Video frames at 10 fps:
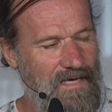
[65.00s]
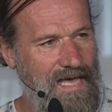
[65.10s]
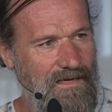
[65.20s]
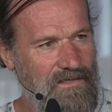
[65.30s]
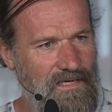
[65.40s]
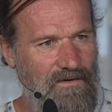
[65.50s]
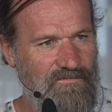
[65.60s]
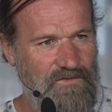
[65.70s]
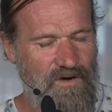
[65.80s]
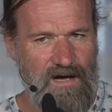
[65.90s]
agony
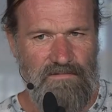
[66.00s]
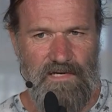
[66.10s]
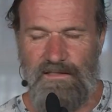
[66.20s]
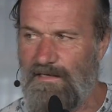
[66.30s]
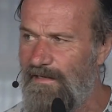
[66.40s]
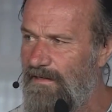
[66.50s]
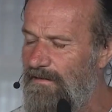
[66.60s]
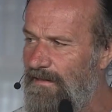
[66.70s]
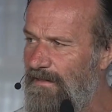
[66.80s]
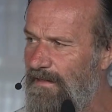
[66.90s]
of drowning.
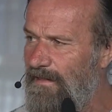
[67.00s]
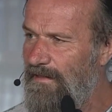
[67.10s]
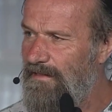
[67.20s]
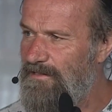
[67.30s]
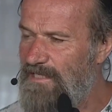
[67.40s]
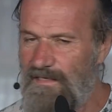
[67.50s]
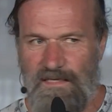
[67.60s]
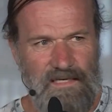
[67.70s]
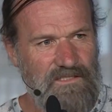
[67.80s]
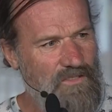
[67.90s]

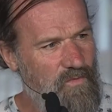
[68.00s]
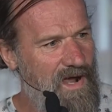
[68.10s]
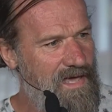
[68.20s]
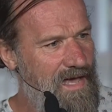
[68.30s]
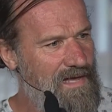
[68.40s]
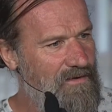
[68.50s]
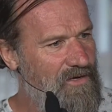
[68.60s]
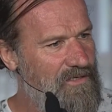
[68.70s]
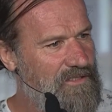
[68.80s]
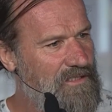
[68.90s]
Is the way I
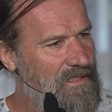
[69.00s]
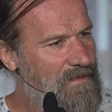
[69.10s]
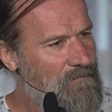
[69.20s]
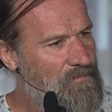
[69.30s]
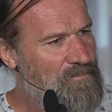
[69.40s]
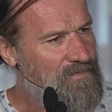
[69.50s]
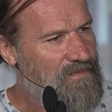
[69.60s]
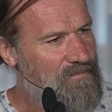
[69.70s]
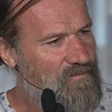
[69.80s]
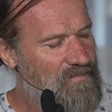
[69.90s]
learned,
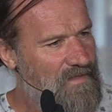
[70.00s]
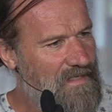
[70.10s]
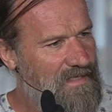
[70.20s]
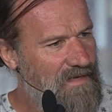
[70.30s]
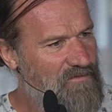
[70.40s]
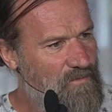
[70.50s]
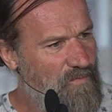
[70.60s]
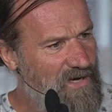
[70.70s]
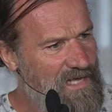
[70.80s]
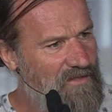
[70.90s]
if you
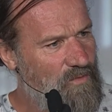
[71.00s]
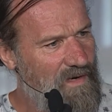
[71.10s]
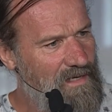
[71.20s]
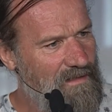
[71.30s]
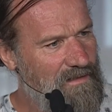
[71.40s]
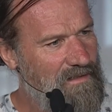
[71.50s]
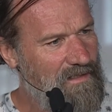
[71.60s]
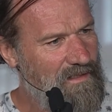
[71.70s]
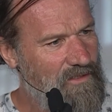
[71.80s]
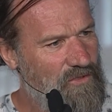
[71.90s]
breathe well,
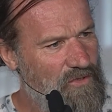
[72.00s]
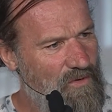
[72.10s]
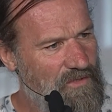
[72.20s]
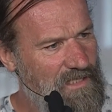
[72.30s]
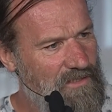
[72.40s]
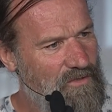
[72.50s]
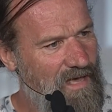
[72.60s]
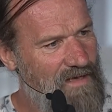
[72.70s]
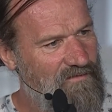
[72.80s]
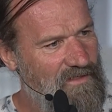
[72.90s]
you don't need to
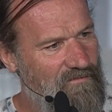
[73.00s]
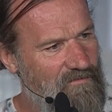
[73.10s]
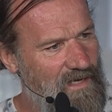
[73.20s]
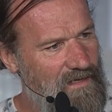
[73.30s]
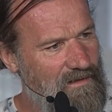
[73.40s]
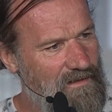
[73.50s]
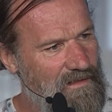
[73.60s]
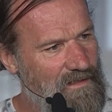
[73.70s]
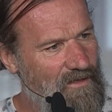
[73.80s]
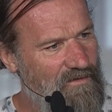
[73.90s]
have the fear
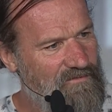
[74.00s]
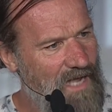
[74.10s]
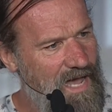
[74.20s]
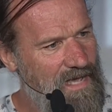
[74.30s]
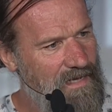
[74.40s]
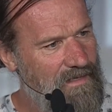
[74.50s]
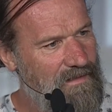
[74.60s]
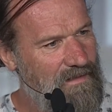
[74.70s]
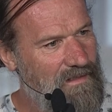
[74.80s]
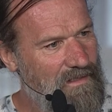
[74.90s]
of dying,
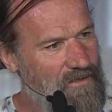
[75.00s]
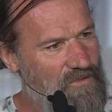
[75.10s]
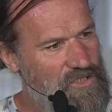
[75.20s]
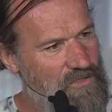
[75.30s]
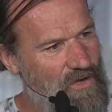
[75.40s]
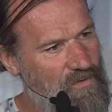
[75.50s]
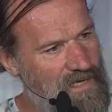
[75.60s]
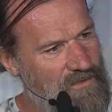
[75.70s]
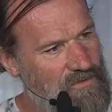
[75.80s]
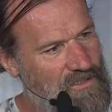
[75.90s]
because you go
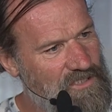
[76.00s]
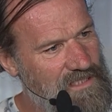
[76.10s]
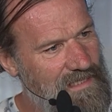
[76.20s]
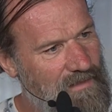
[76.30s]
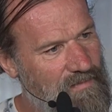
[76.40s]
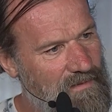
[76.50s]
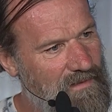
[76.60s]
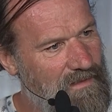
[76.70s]
into the sleep.